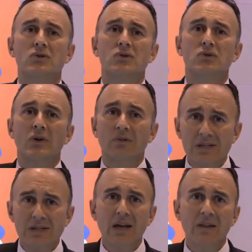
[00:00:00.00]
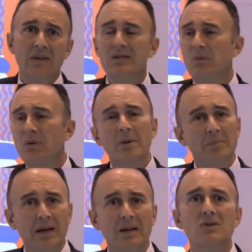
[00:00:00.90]
To investigate this, we went
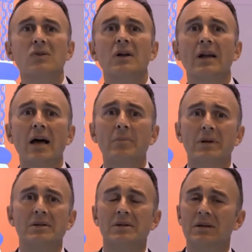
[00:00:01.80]
back into the lab and